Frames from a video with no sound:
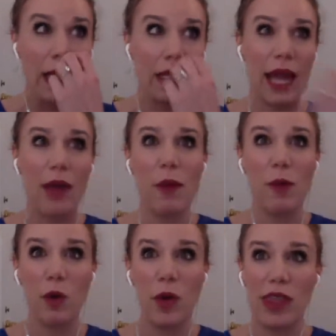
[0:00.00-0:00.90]
Like, I
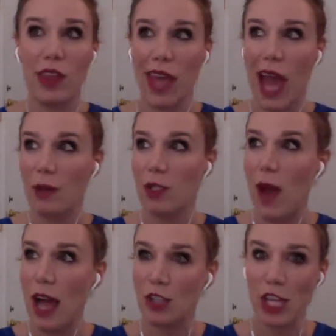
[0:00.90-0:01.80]
remember when the Cabbage
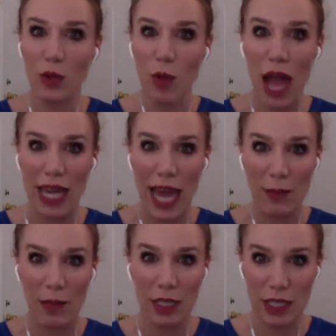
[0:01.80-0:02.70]
Patch Kid riot
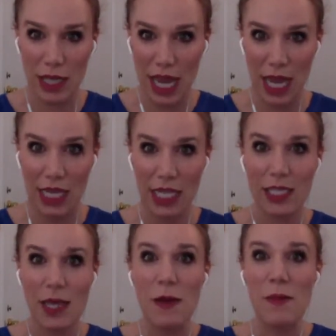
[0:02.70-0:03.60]
happened in the 80s,